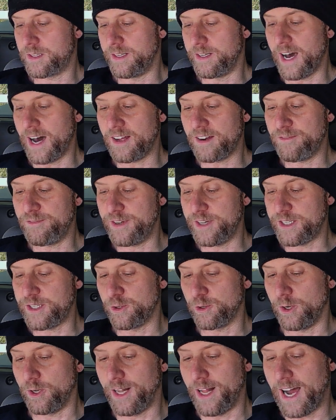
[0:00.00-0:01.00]
The
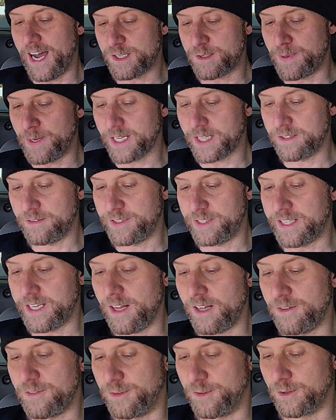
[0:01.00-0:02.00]
non-visual aspect of a
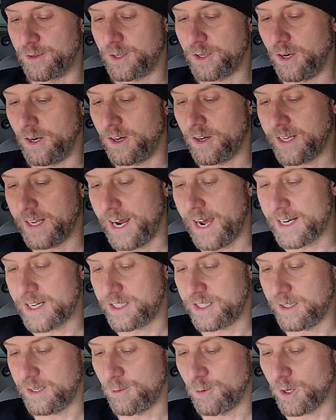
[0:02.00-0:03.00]
telephone call can
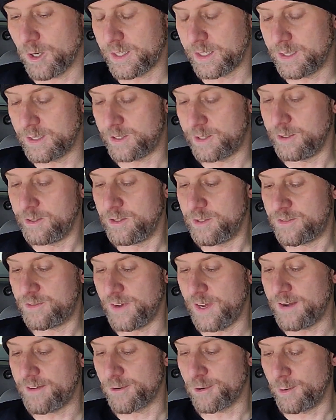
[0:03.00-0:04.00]
actually work in the student's
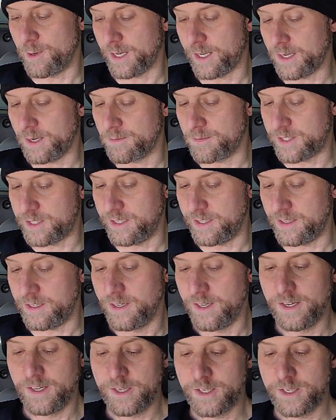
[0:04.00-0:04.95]
favor when it comes to